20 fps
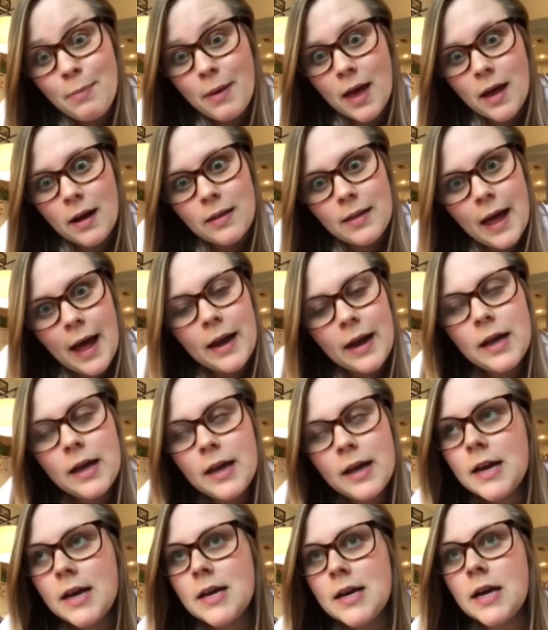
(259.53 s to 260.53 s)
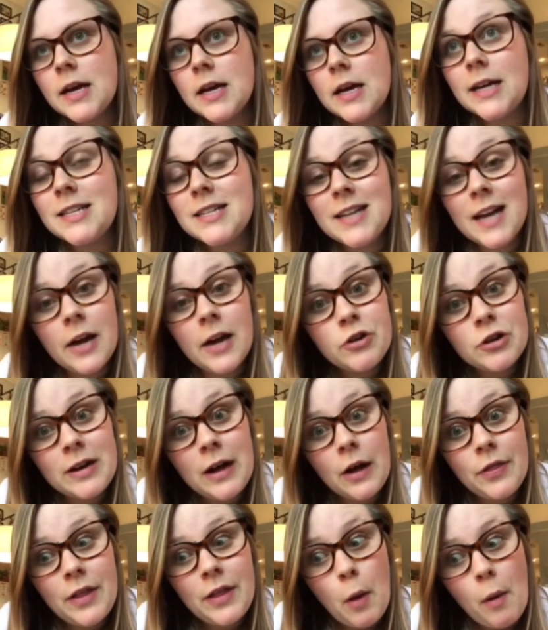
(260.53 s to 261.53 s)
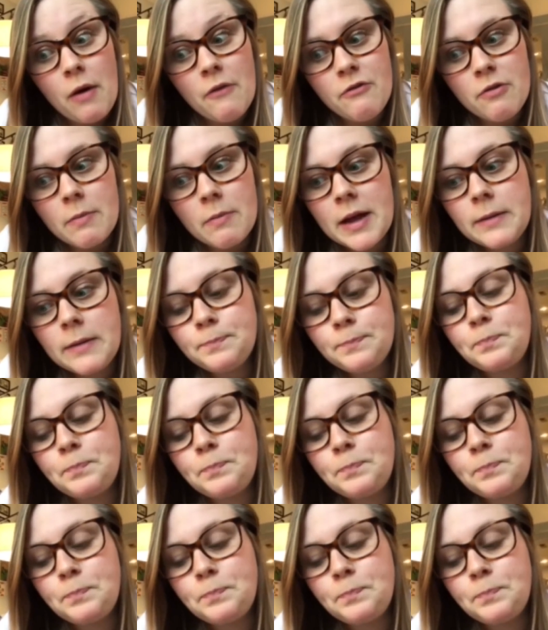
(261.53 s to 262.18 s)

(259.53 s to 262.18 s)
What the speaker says: pan and that did not turn out that well for me.